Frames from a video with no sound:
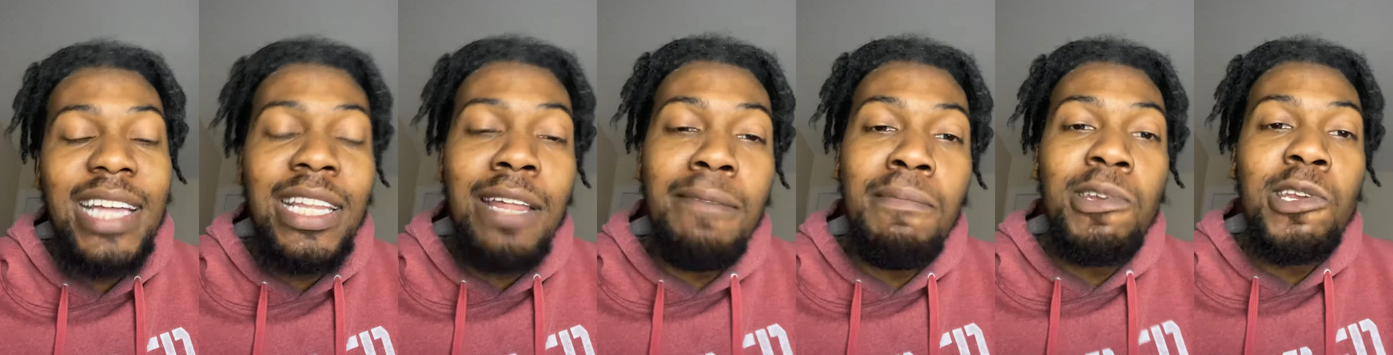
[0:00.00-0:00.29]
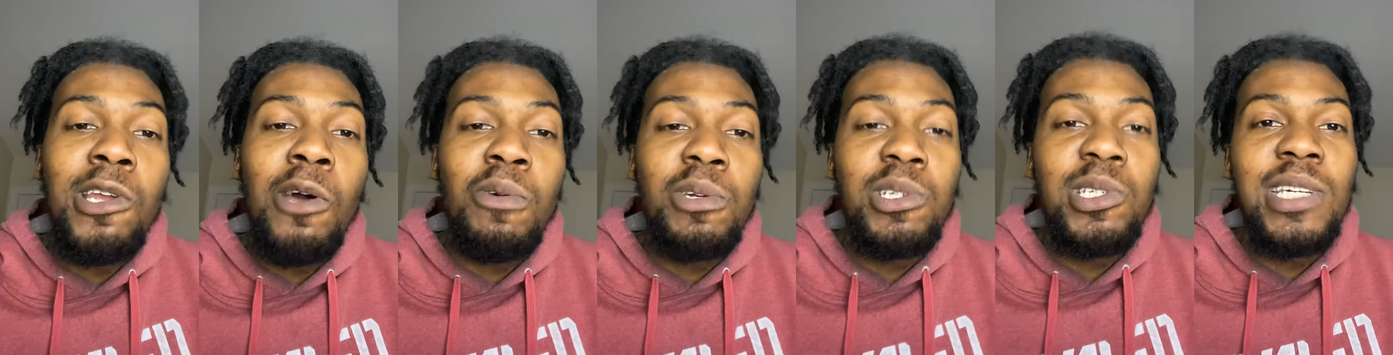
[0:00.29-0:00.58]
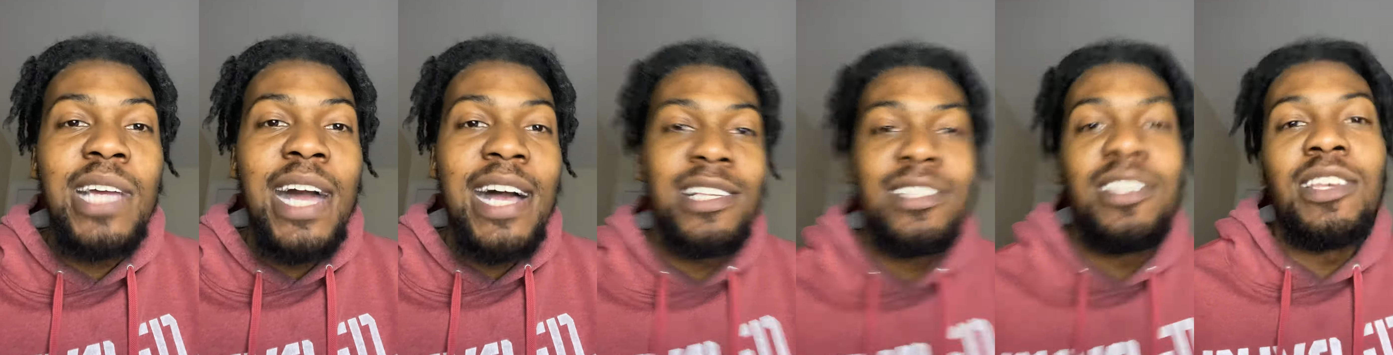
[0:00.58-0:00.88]
Let me know what you
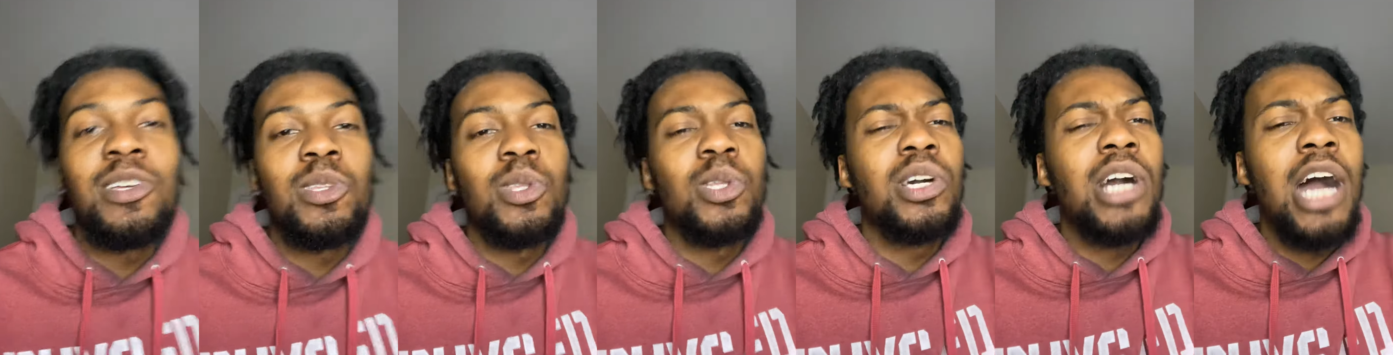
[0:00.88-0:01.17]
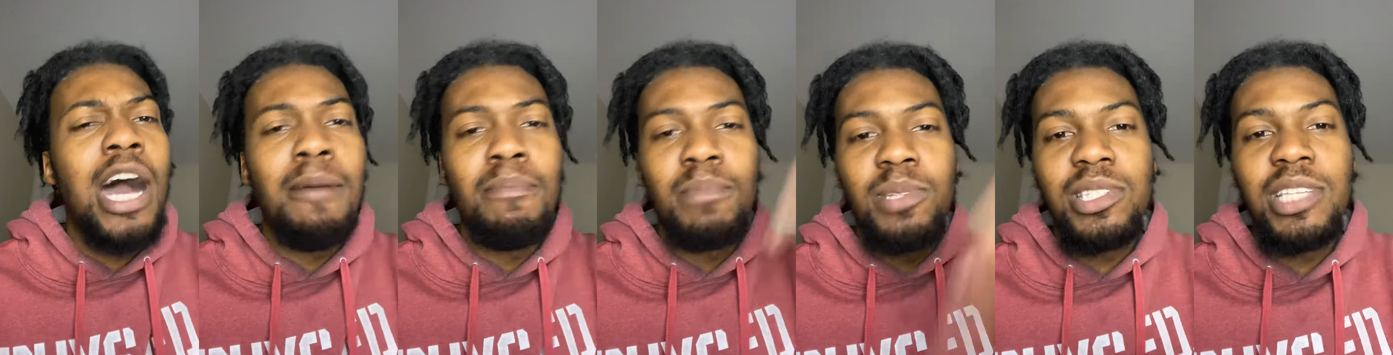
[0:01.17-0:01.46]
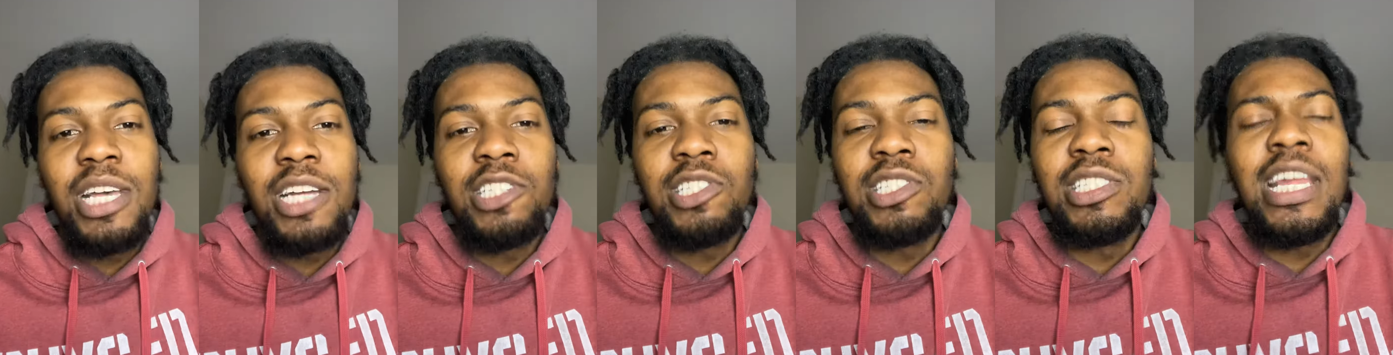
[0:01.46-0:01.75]
guys think in the comment
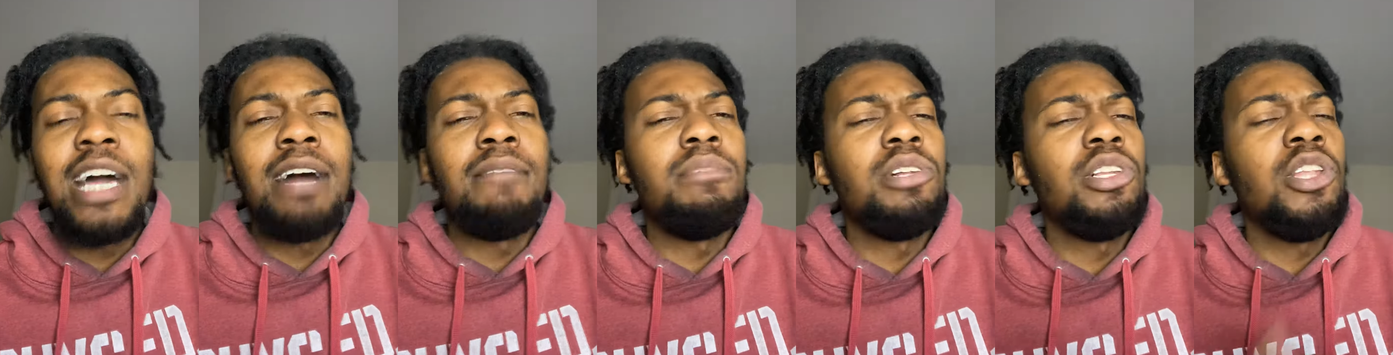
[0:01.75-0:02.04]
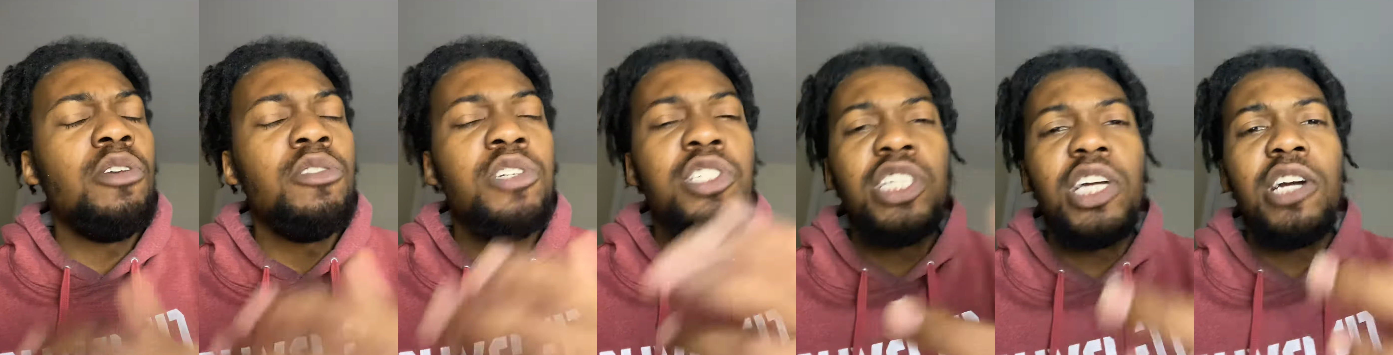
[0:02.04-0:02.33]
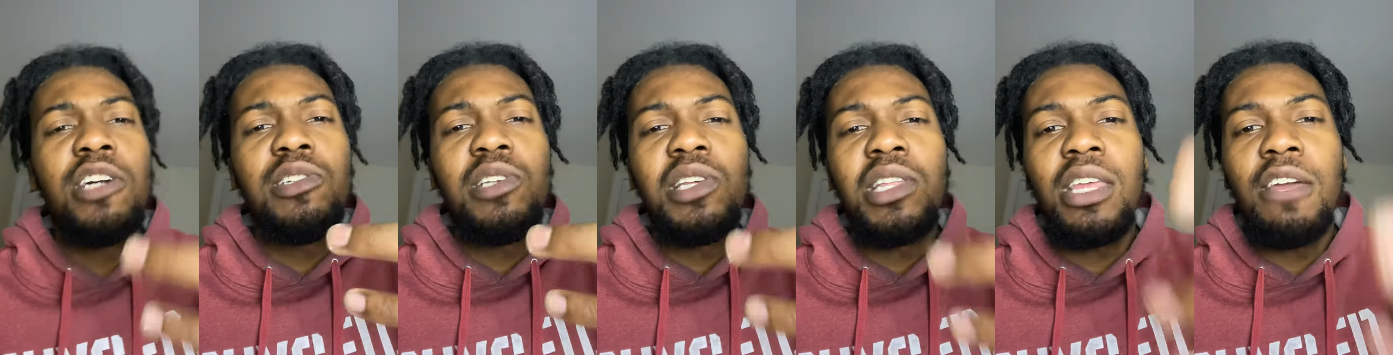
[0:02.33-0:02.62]
section down below. Share
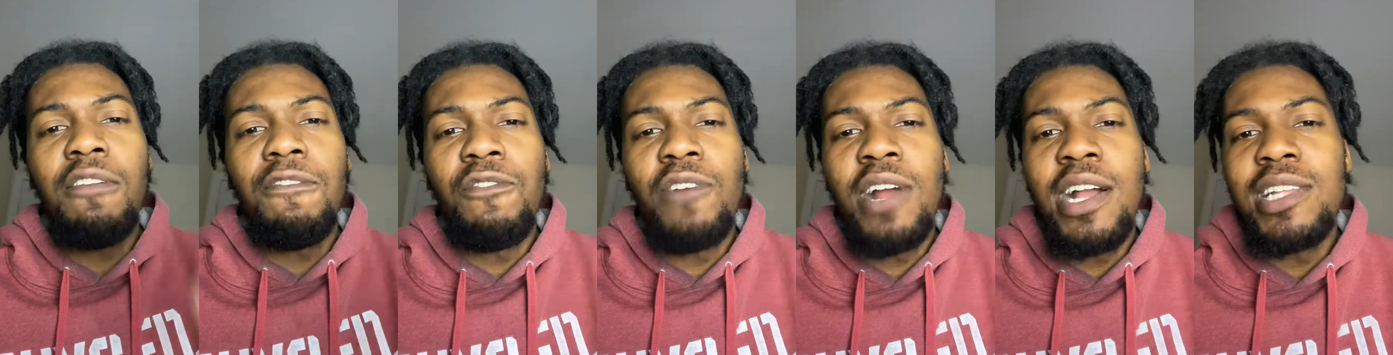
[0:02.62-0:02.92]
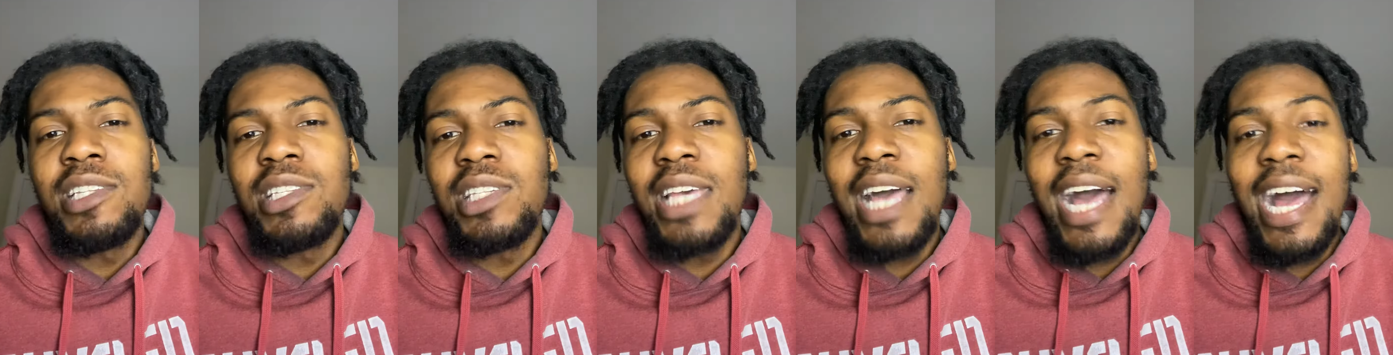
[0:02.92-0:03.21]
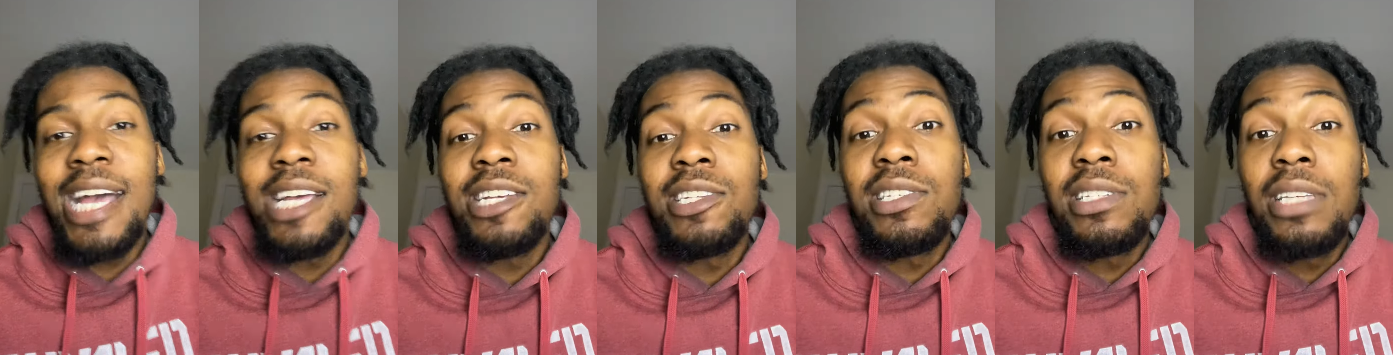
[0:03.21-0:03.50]
this with your friends,
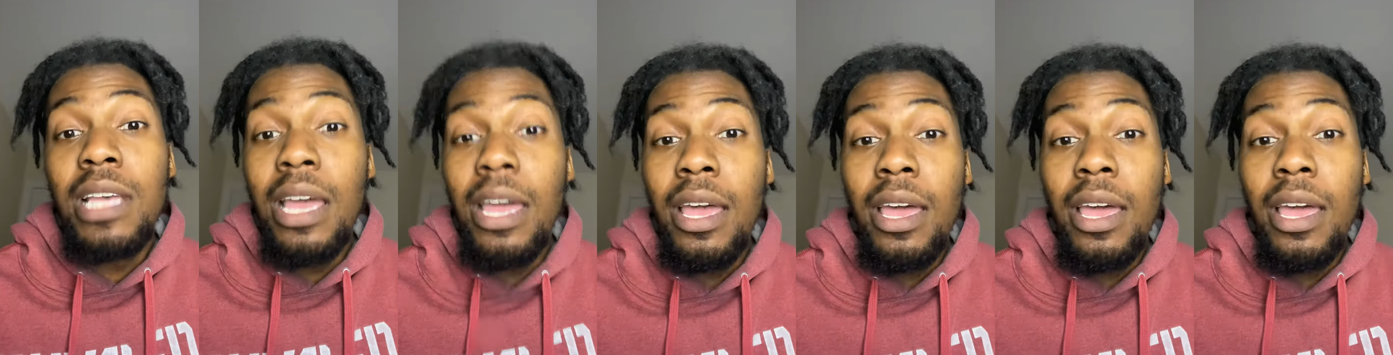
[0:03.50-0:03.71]
guys.